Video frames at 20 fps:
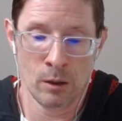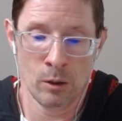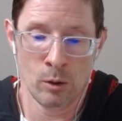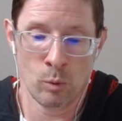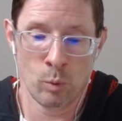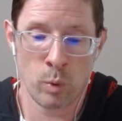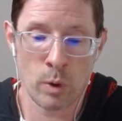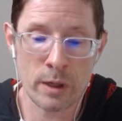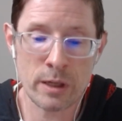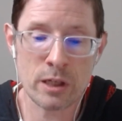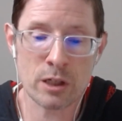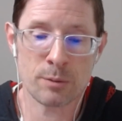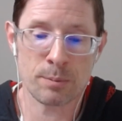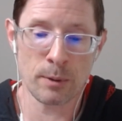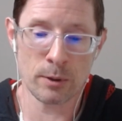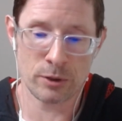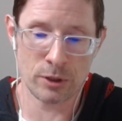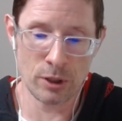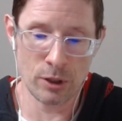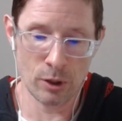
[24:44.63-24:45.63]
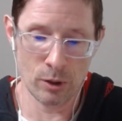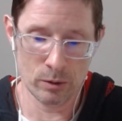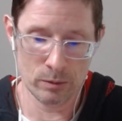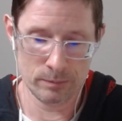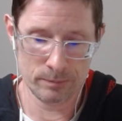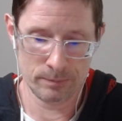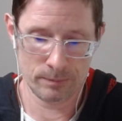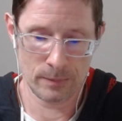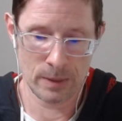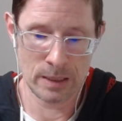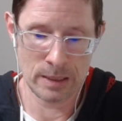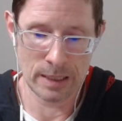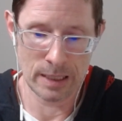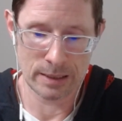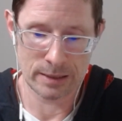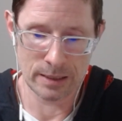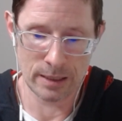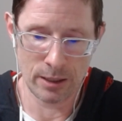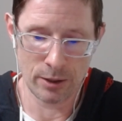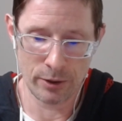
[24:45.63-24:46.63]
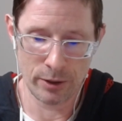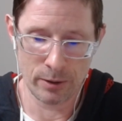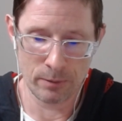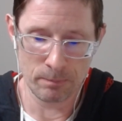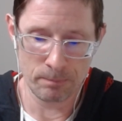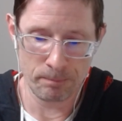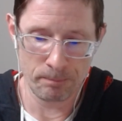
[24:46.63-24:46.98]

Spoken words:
What are you supposed to do in that scenario?